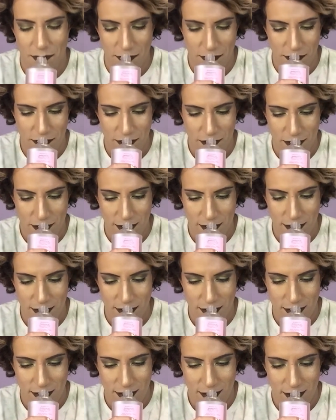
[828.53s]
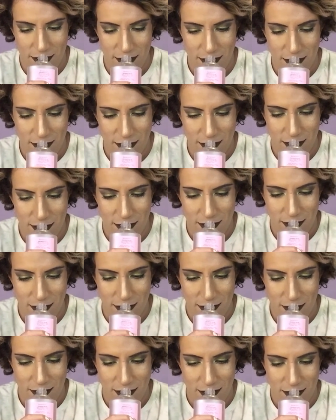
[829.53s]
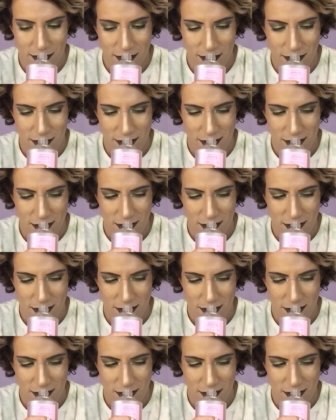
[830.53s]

Nobody speaks.